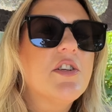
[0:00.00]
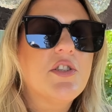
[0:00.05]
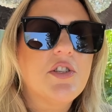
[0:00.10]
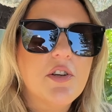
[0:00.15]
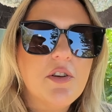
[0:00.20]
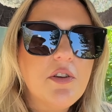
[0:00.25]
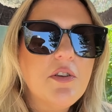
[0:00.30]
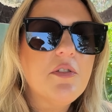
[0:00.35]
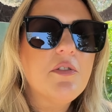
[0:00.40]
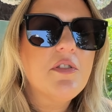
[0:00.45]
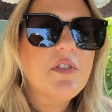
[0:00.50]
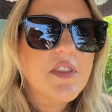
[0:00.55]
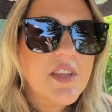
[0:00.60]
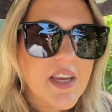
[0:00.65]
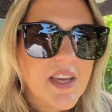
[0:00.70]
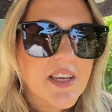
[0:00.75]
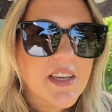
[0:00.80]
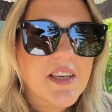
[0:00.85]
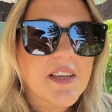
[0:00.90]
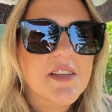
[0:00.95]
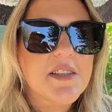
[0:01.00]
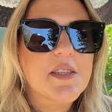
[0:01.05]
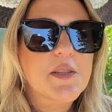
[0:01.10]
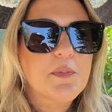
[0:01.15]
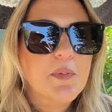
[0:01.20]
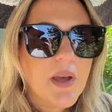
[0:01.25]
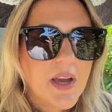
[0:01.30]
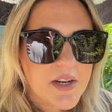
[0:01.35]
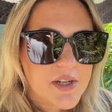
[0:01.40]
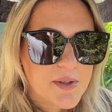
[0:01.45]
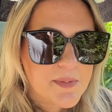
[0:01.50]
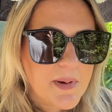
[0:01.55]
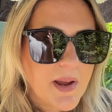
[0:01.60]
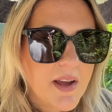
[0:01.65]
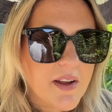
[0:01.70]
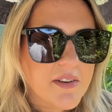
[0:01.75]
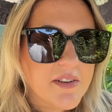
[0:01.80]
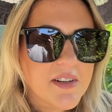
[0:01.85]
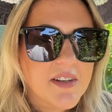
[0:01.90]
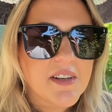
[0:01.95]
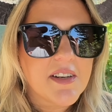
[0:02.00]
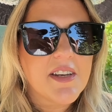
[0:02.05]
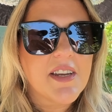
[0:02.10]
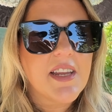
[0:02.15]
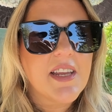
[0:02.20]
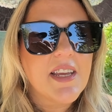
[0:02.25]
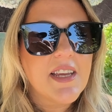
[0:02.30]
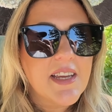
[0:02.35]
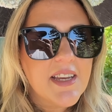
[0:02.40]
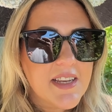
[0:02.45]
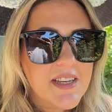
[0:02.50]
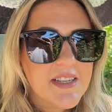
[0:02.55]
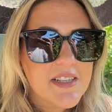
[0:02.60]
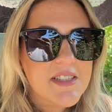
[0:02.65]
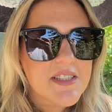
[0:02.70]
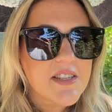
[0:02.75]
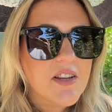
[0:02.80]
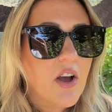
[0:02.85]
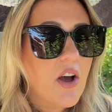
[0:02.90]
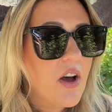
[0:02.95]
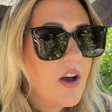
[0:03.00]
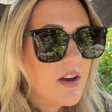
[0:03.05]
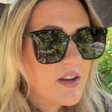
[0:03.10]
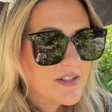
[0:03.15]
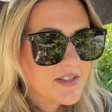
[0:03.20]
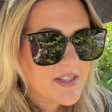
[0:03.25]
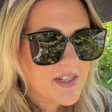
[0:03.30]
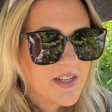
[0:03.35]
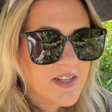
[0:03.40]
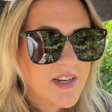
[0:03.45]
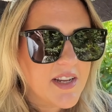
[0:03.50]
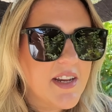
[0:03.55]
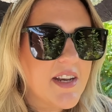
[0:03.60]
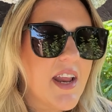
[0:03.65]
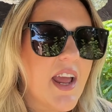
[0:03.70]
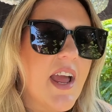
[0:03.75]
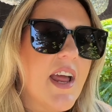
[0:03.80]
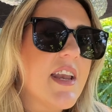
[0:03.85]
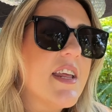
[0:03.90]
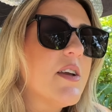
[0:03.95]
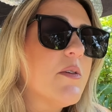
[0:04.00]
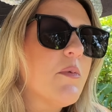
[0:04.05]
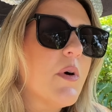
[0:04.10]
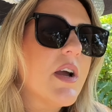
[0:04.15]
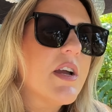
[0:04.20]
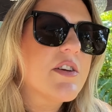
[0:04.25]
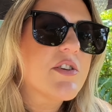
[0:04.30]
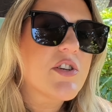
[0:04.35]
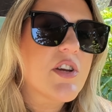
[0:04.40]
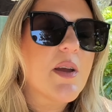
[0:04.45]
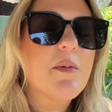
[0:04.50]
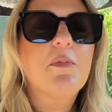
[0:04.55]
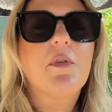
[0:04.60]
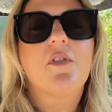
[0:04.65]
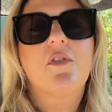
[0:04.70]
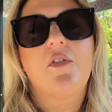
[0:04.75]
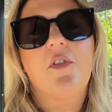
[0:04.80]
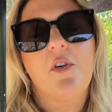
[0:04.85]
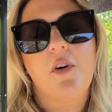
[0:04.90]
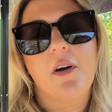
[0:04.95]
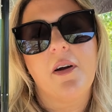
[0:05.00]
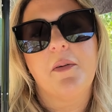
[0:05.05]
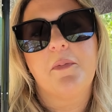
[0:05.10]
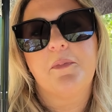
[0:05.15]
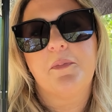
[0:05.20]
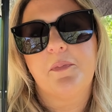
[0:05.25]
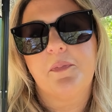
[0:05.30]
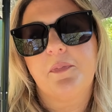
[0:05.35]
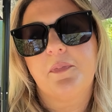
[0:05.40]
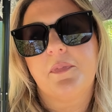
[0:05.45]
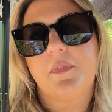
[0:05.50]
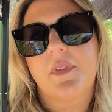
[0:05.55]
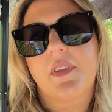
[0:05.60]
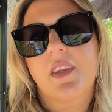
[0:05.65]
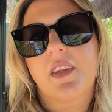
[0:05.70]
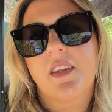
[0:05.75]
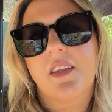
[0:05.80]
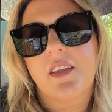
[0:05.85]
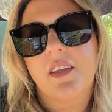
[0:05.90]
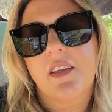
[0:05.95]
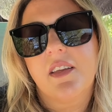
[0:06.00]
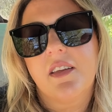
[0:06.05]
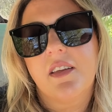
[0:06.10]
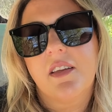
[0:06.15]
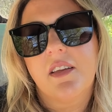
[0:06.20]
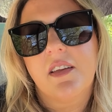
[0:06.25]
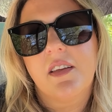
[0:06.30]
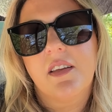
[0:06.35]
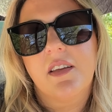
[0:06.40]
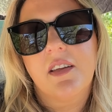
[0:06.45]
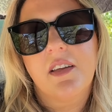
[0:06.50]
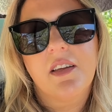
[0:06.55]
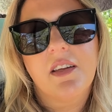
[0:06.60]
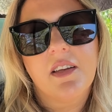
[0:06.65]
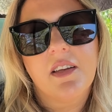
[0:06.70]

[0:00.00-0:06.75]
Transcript: do you think Splash Mountain is haunted? Yeah, let us know. And if you've heard the story, and we'll keep our ears